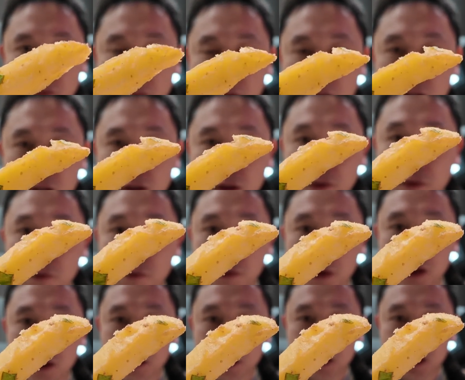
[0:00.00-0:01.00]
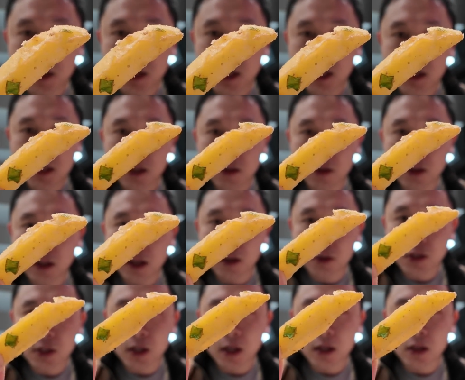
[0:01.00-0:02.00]
You can feel the seasoning on the
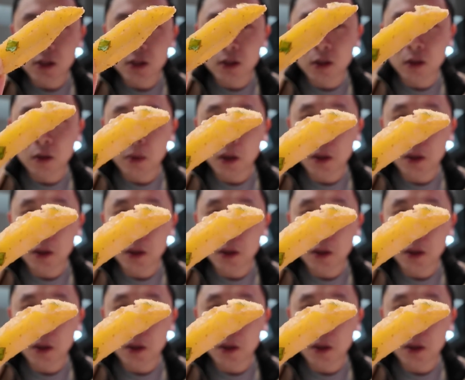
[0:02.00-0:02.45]
outside, the salt and